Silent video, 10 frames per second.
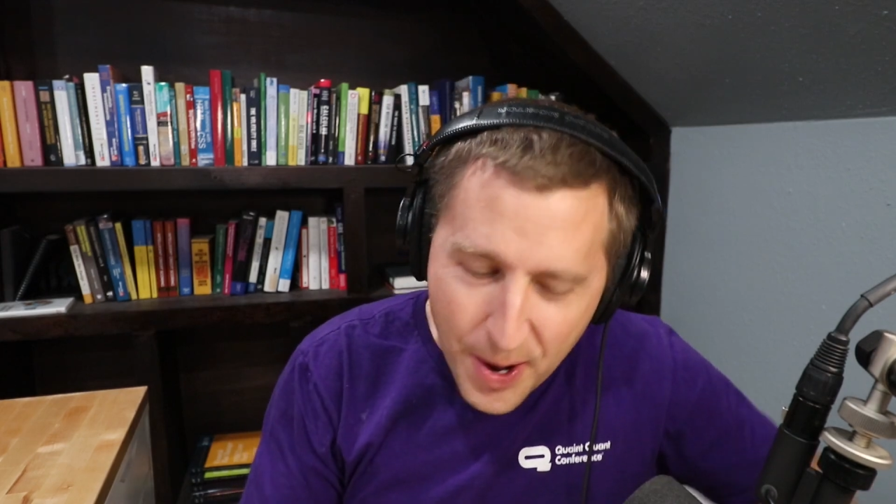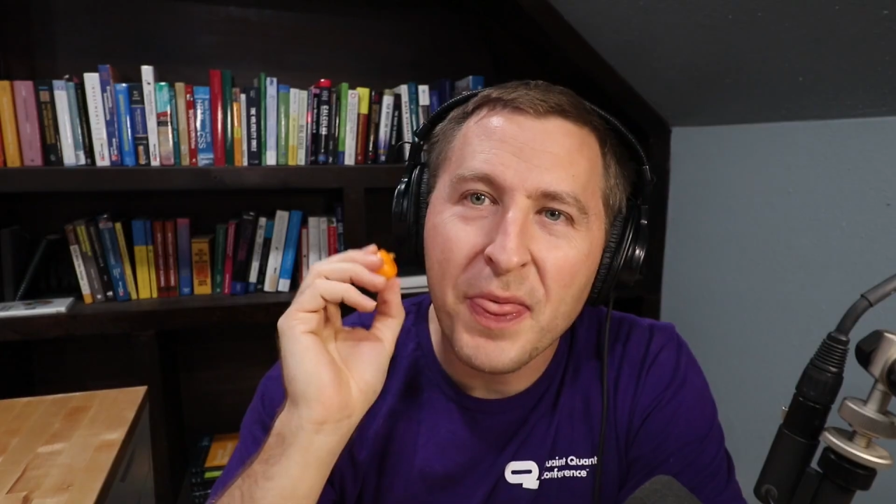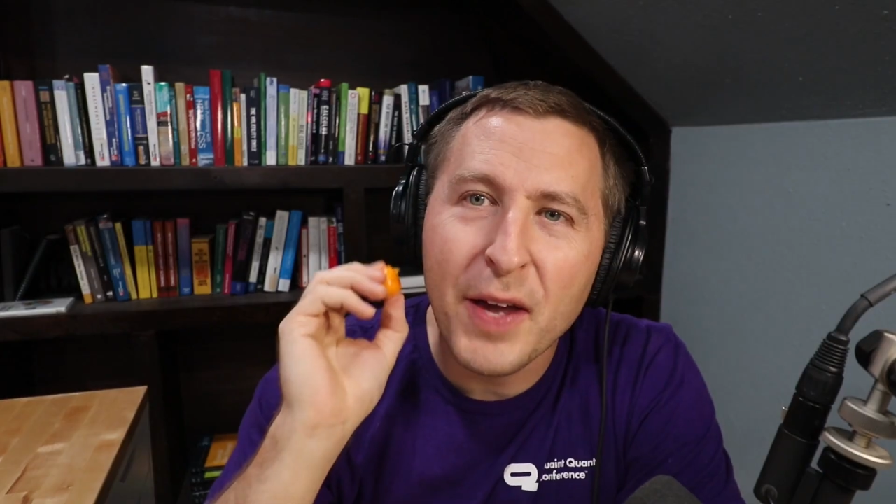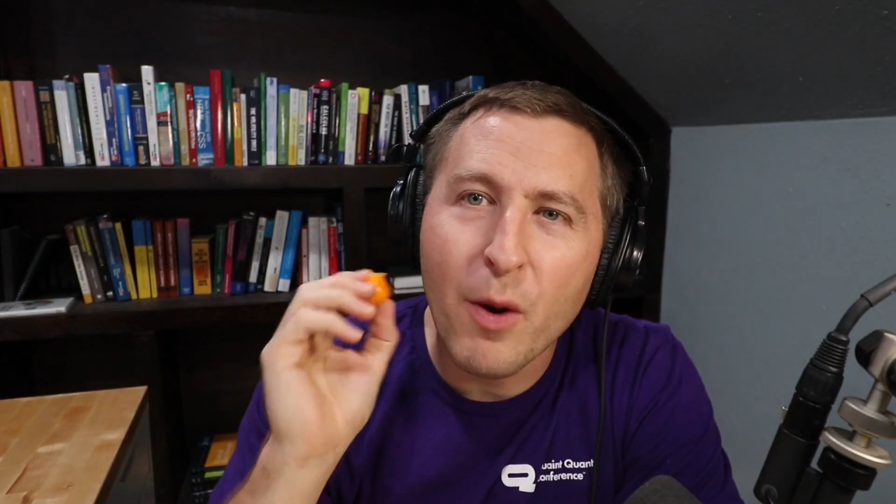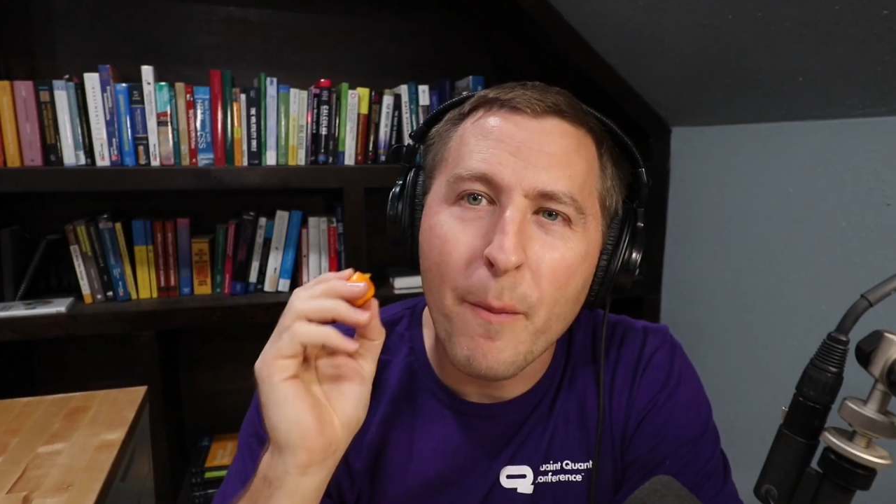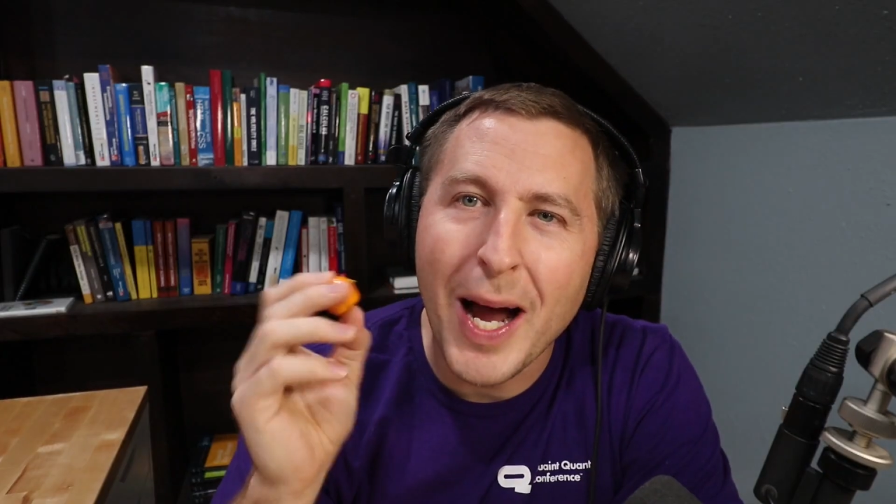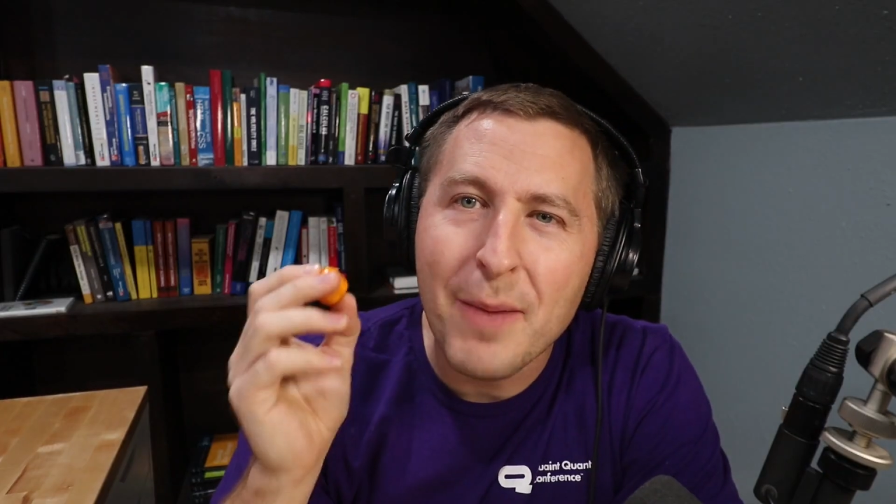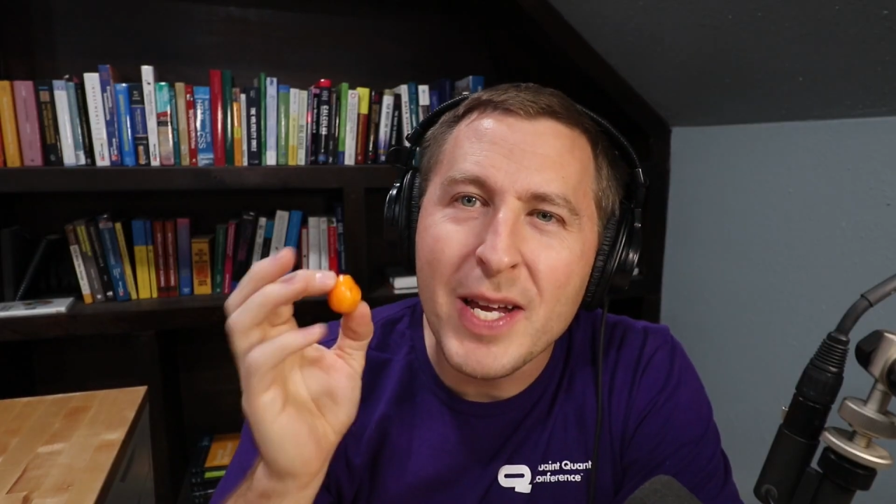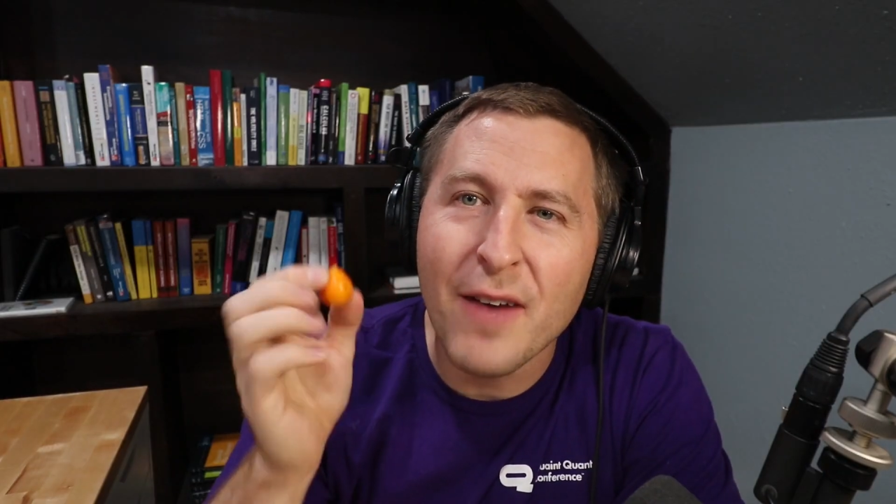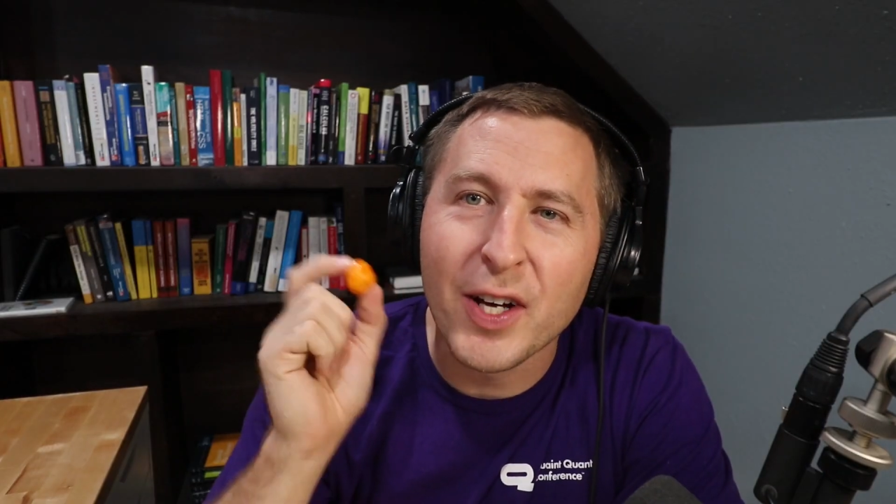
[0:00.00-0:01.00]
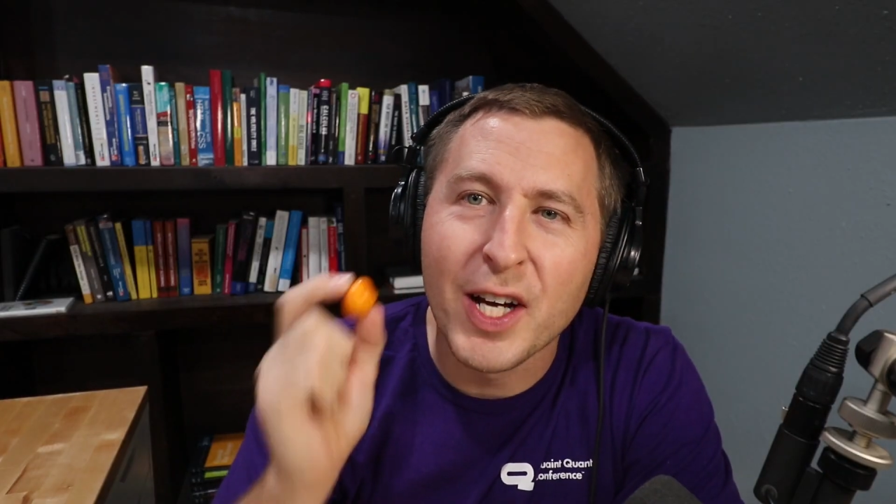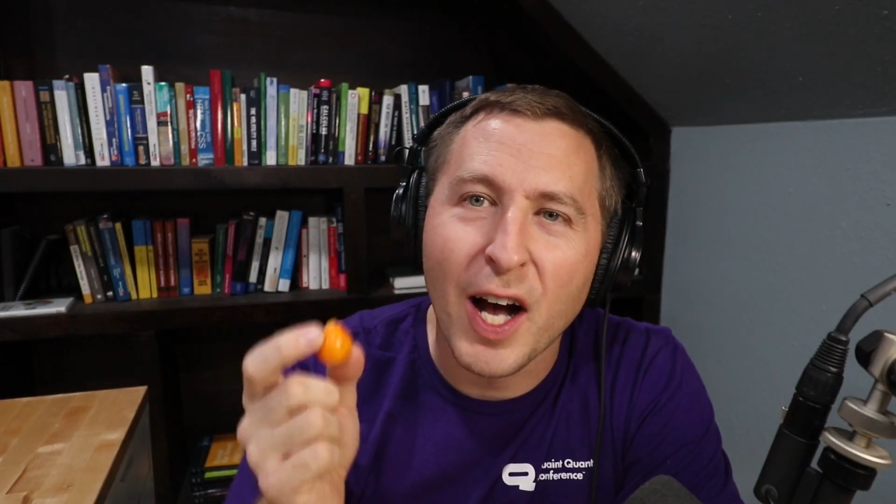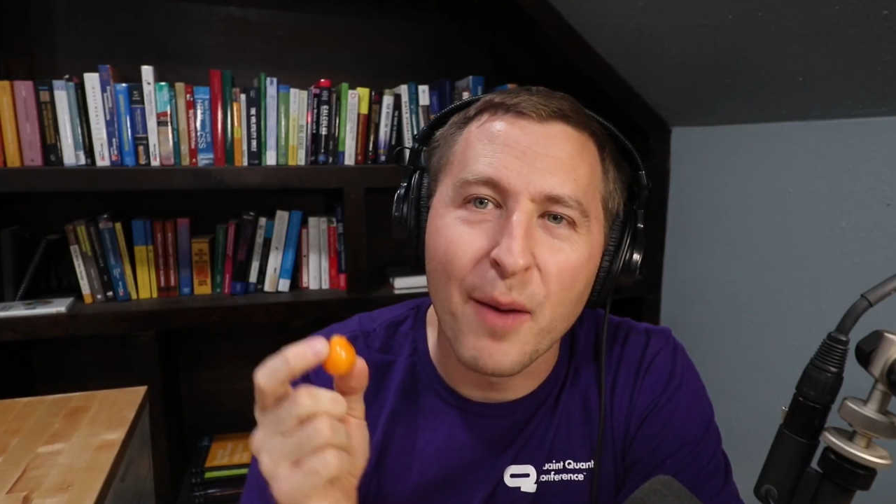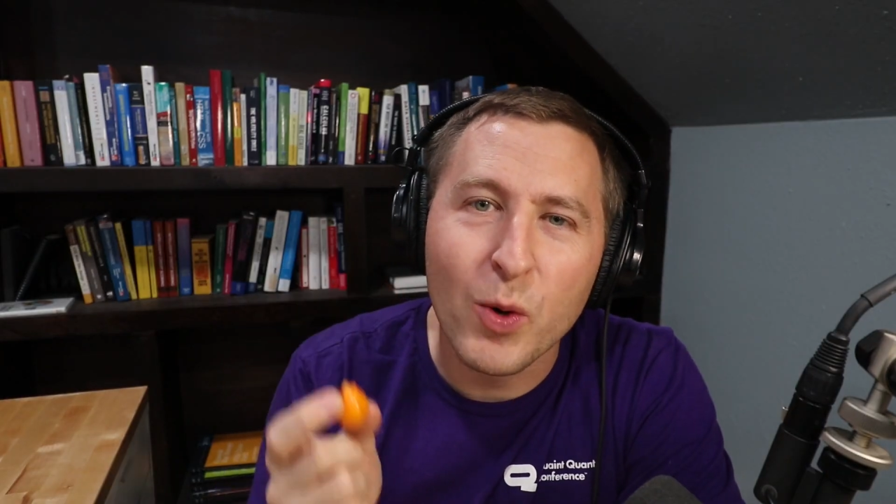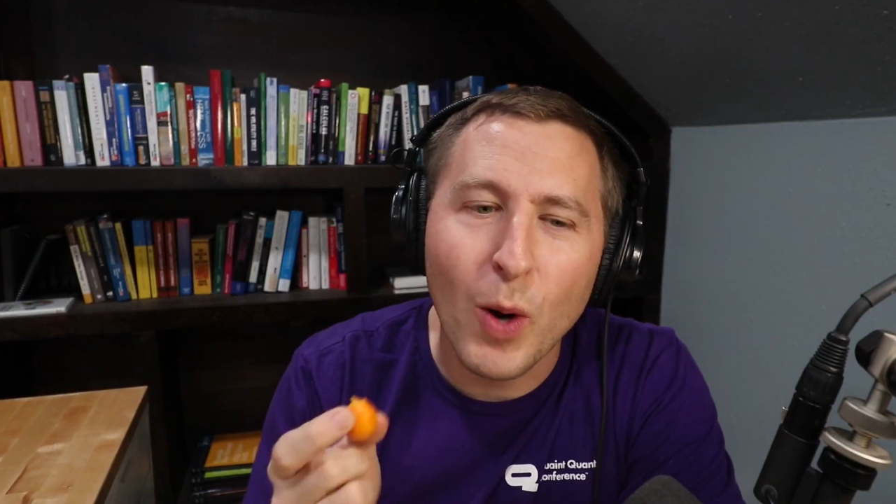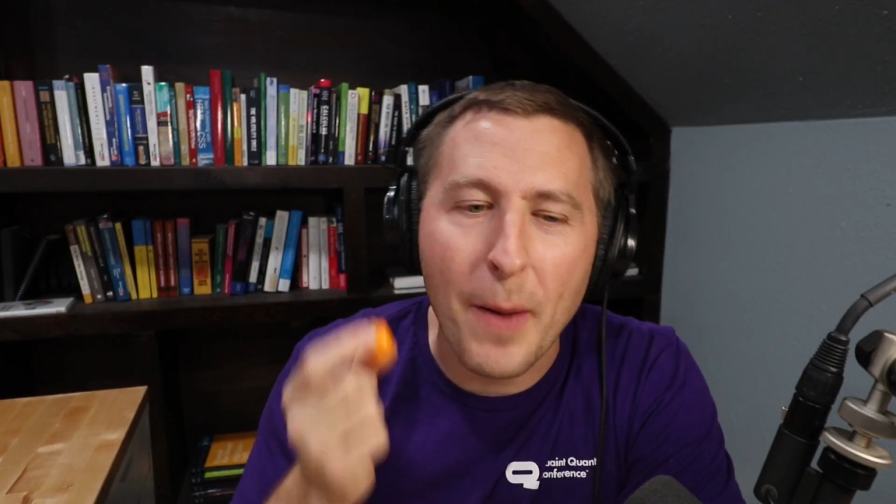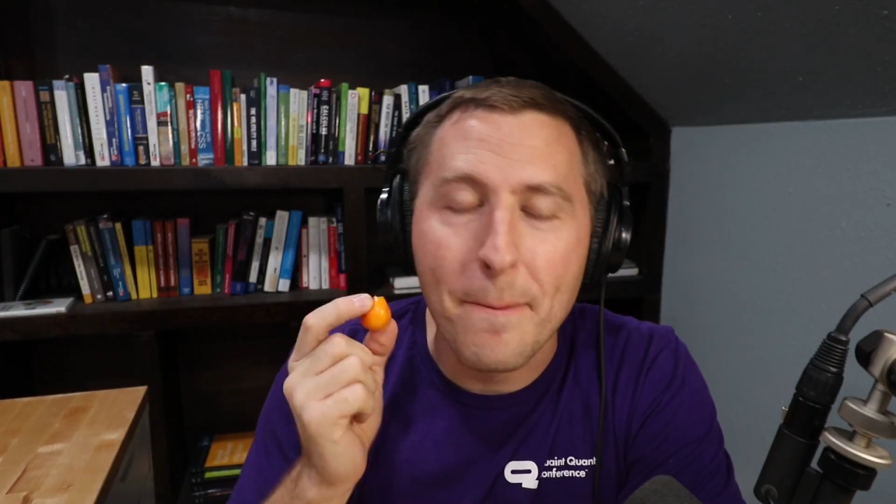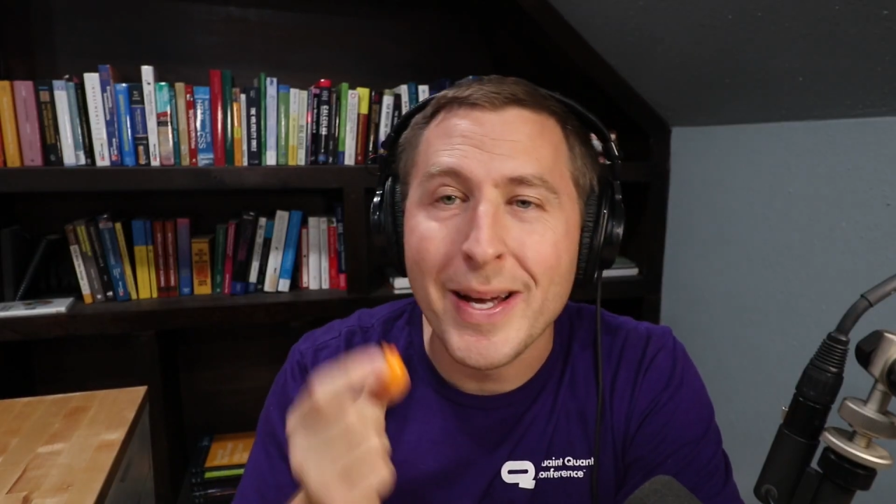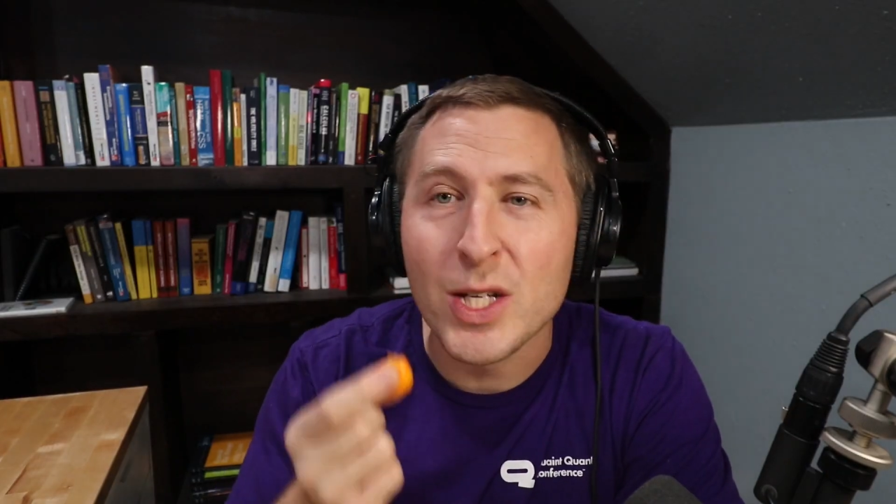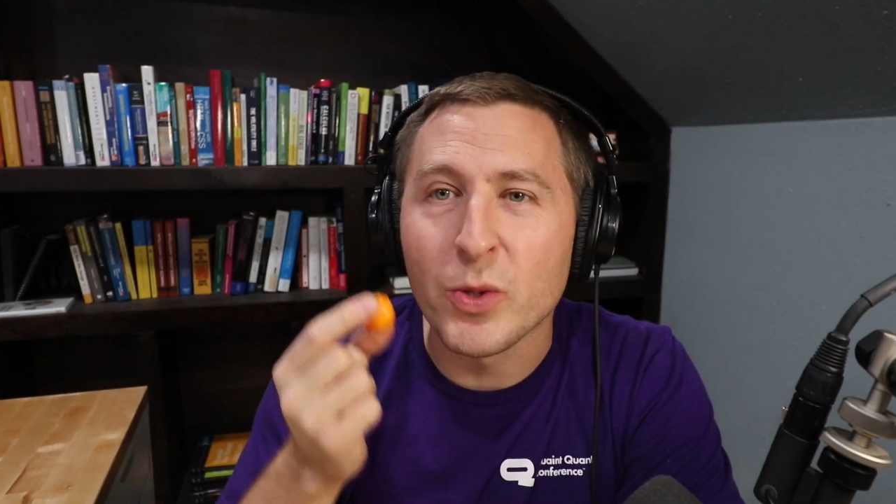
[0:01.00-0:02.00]
They remind me of a kumquat
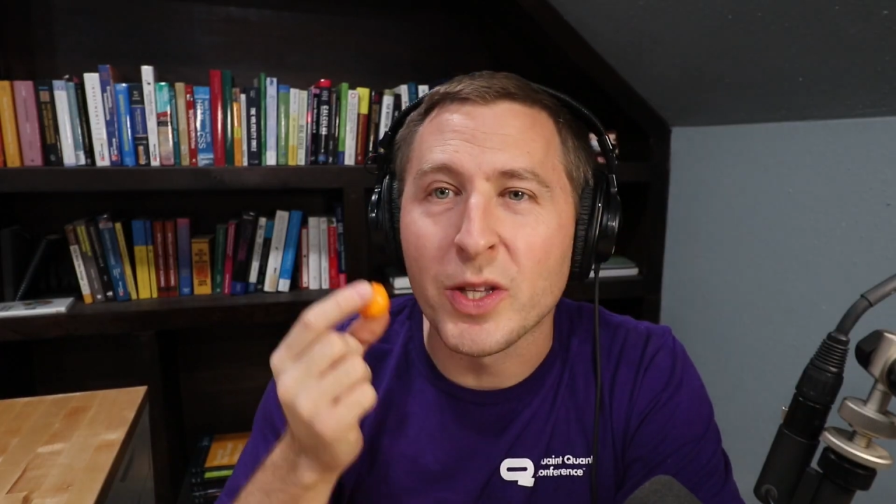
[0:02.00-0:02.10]
mixed